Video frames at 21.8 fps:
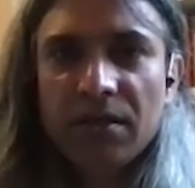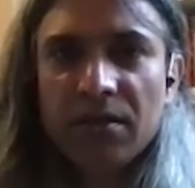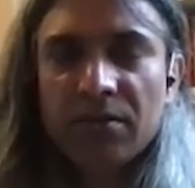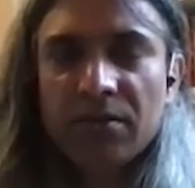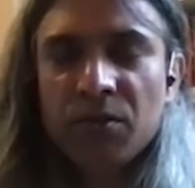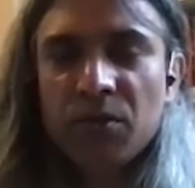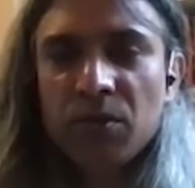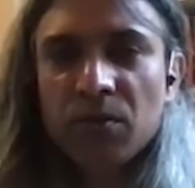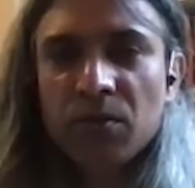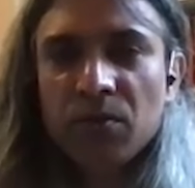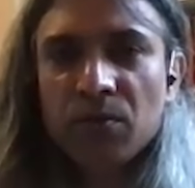
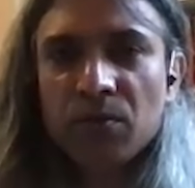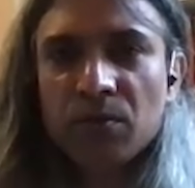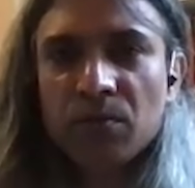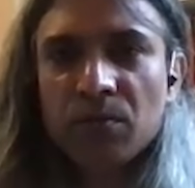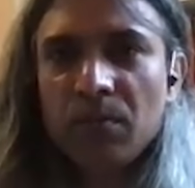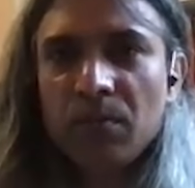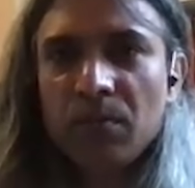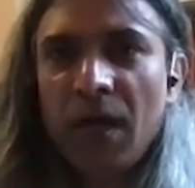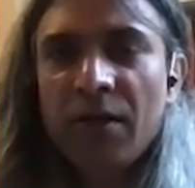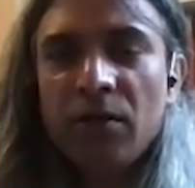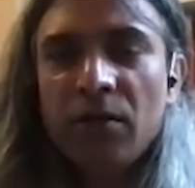So
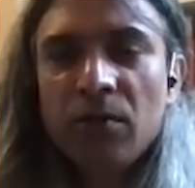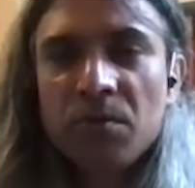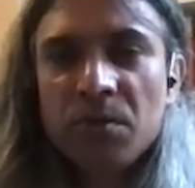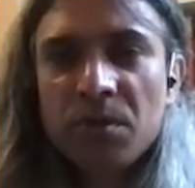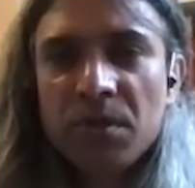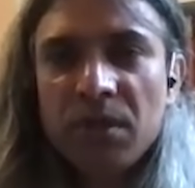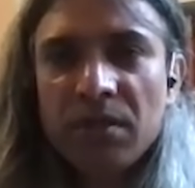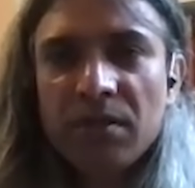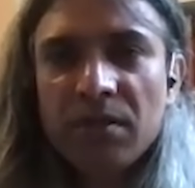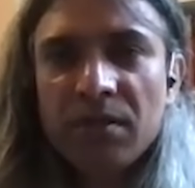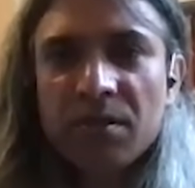I don't
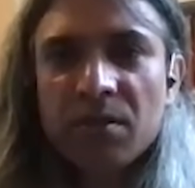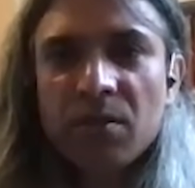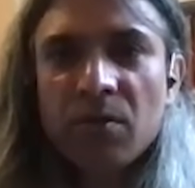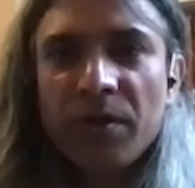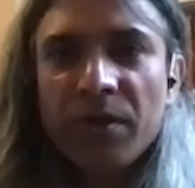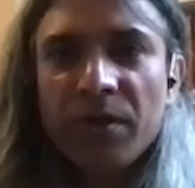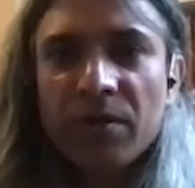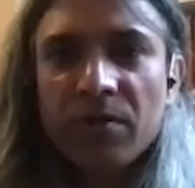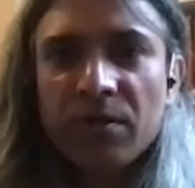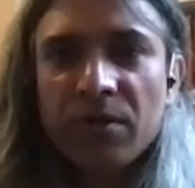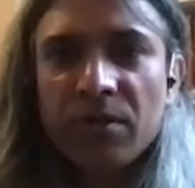see this
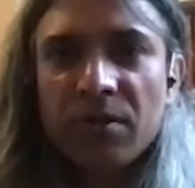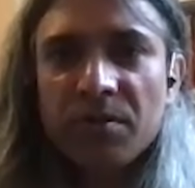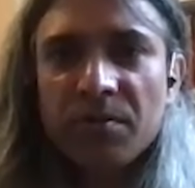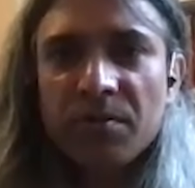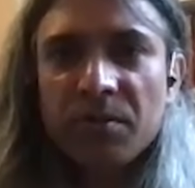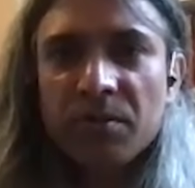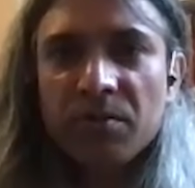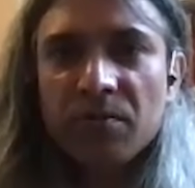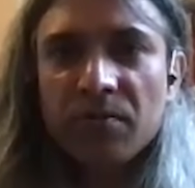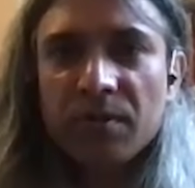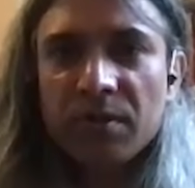going to the
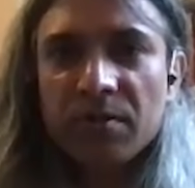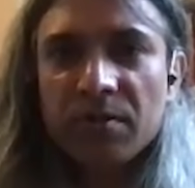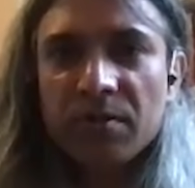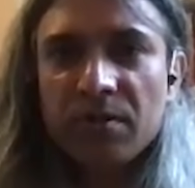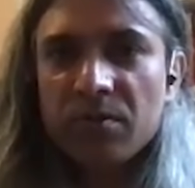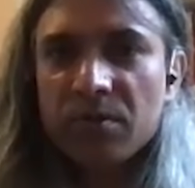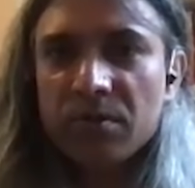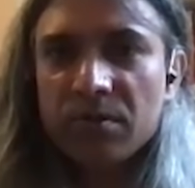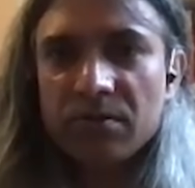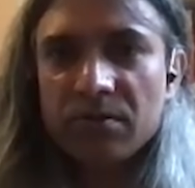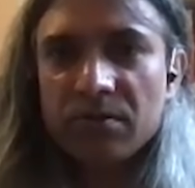disputes
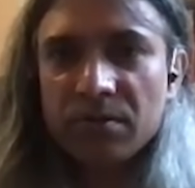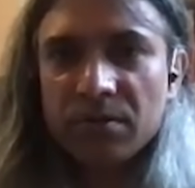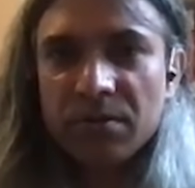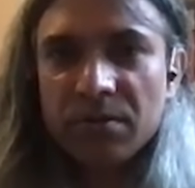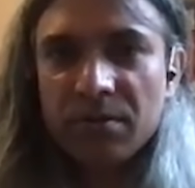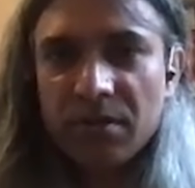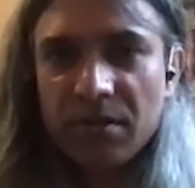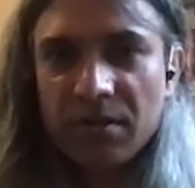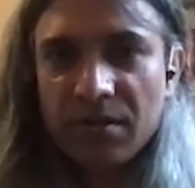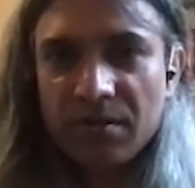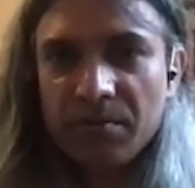resolutions
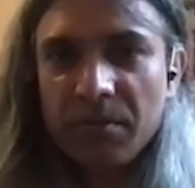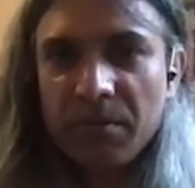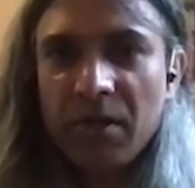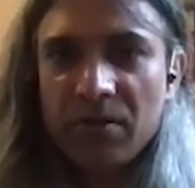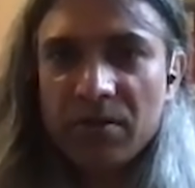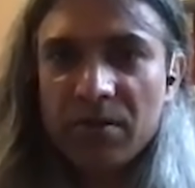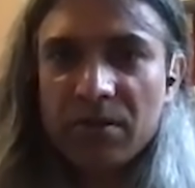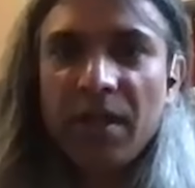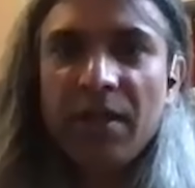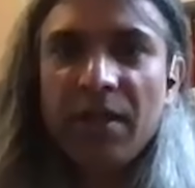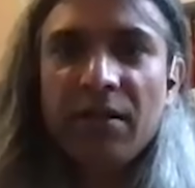
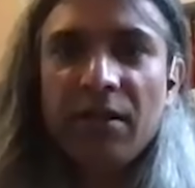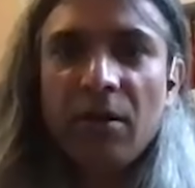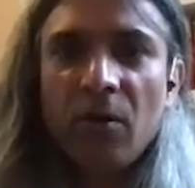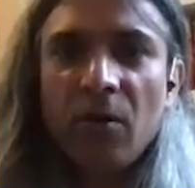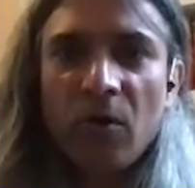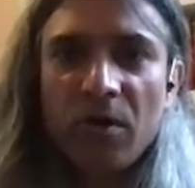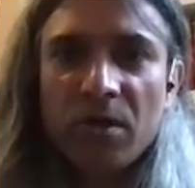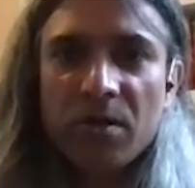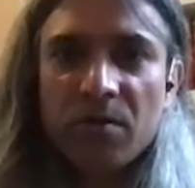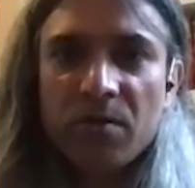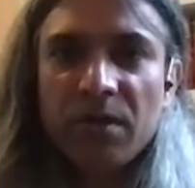because then the
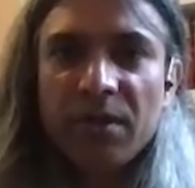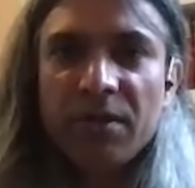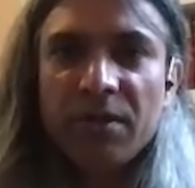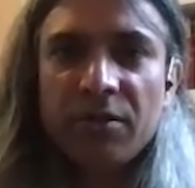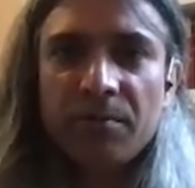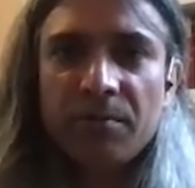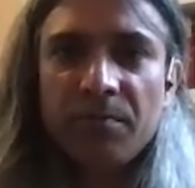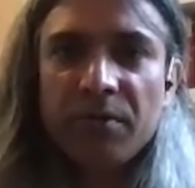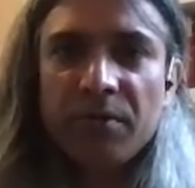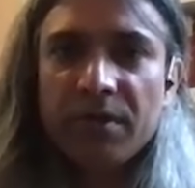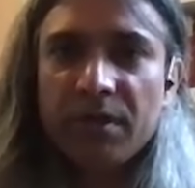lawyers will
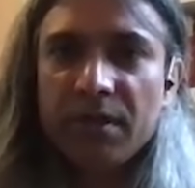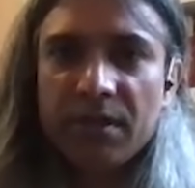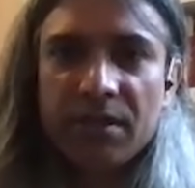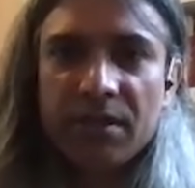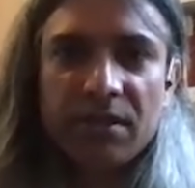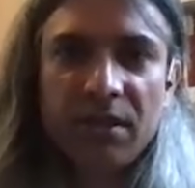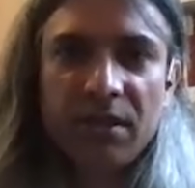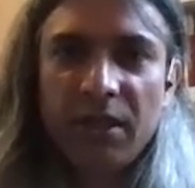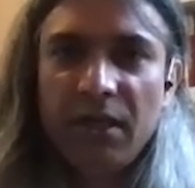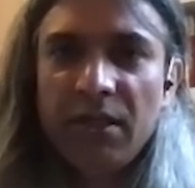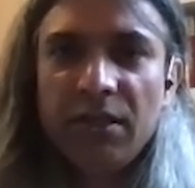interpret it
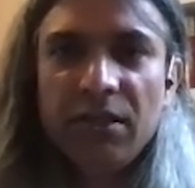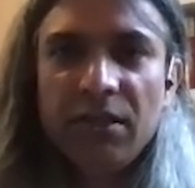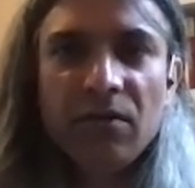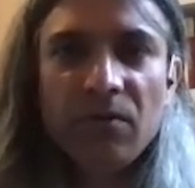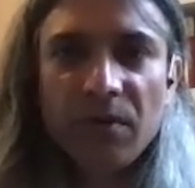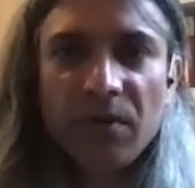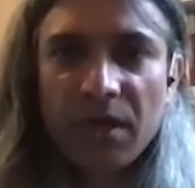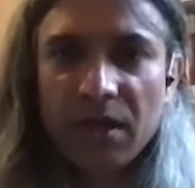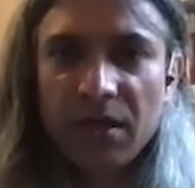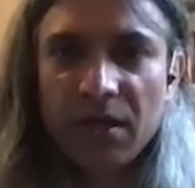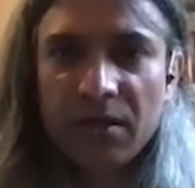either
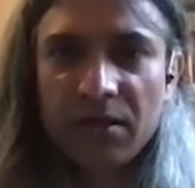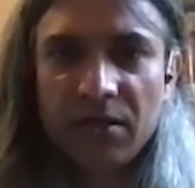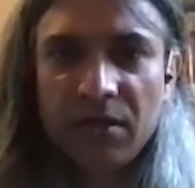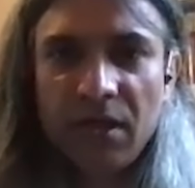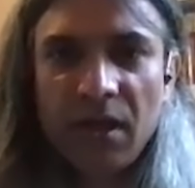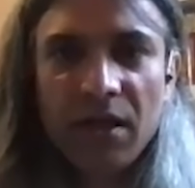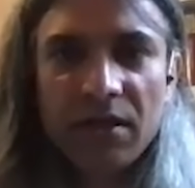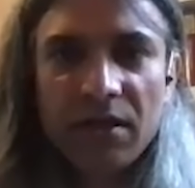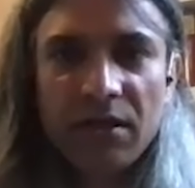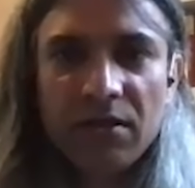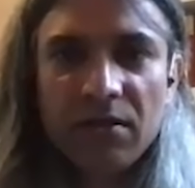way
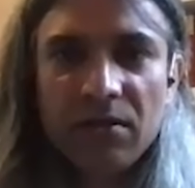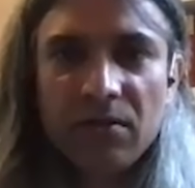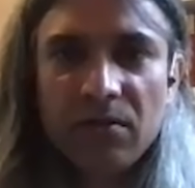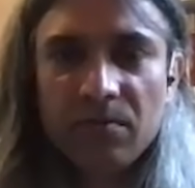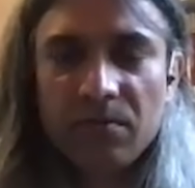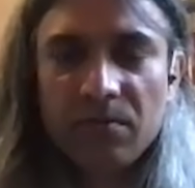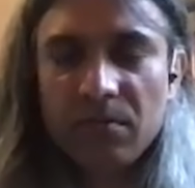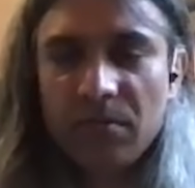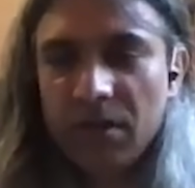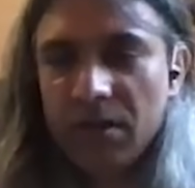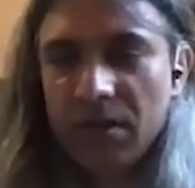and either
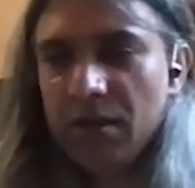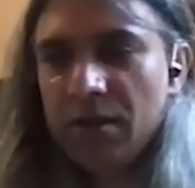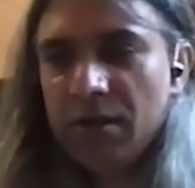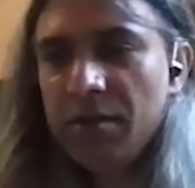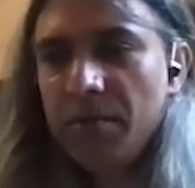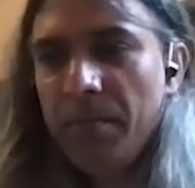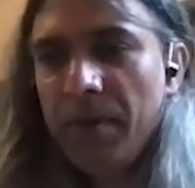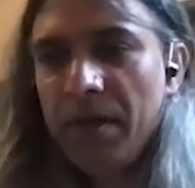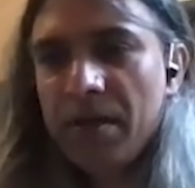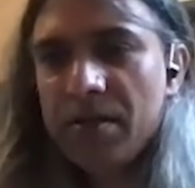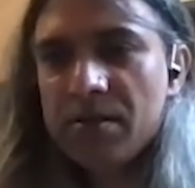it
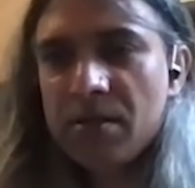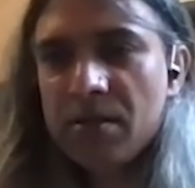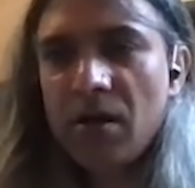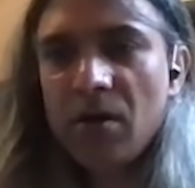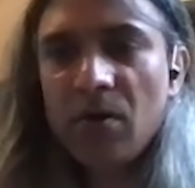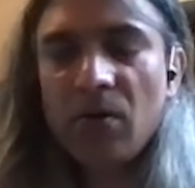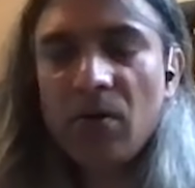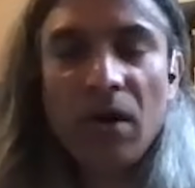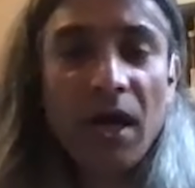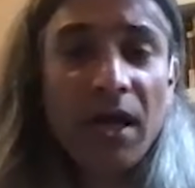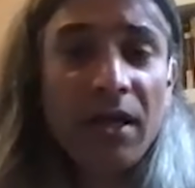depends
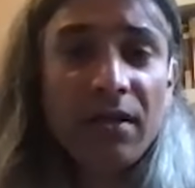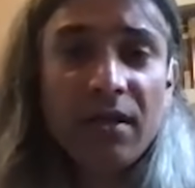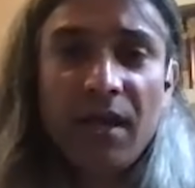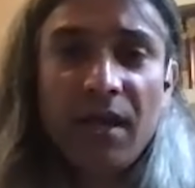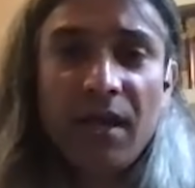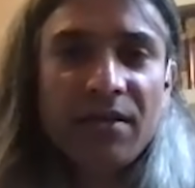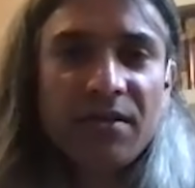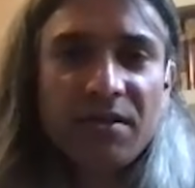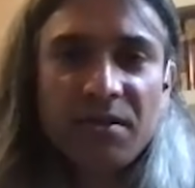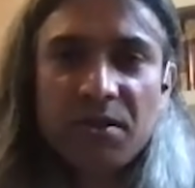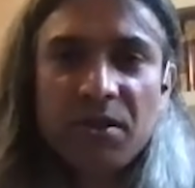how, and the
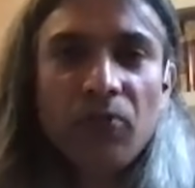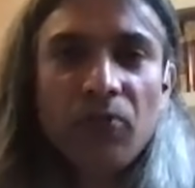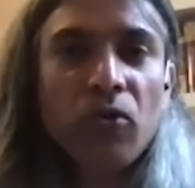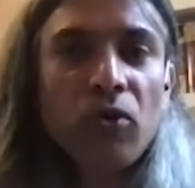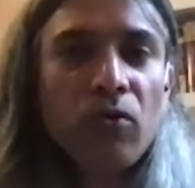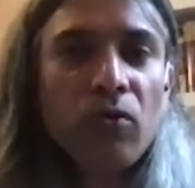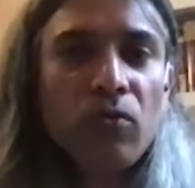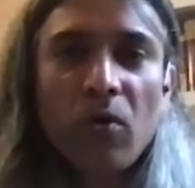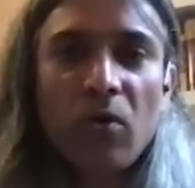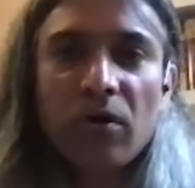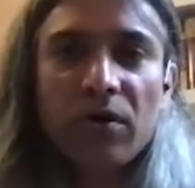ICC
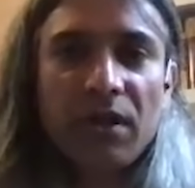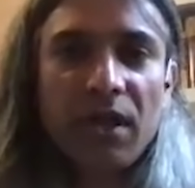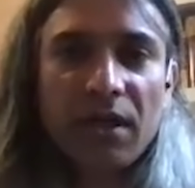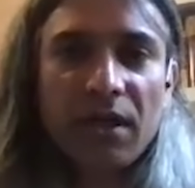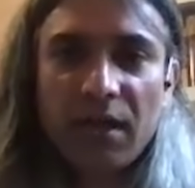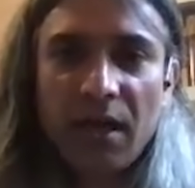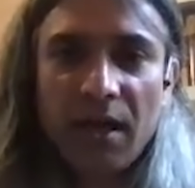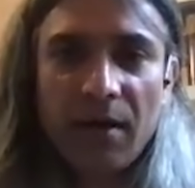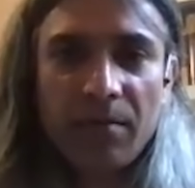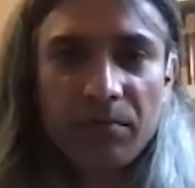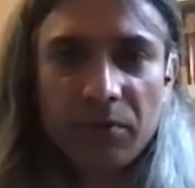wouldn't want that
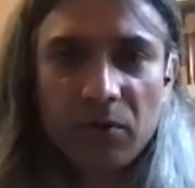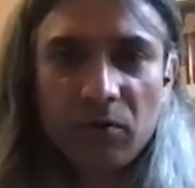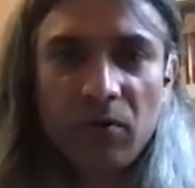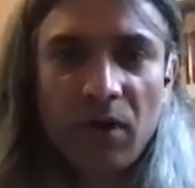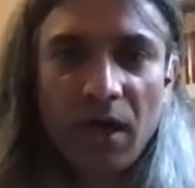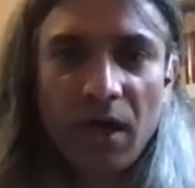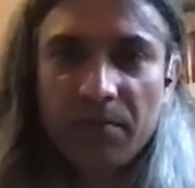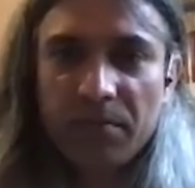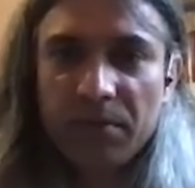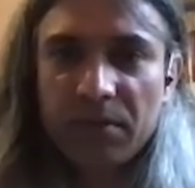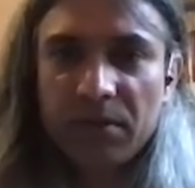to
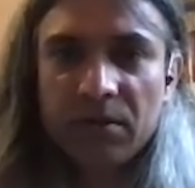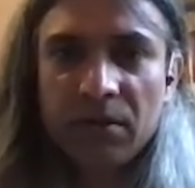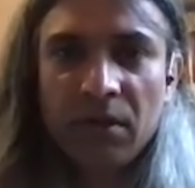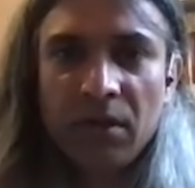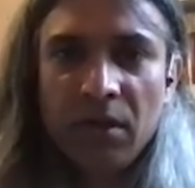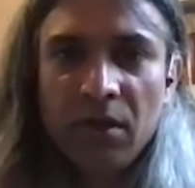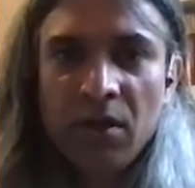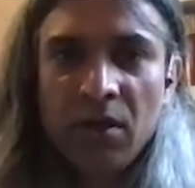happen.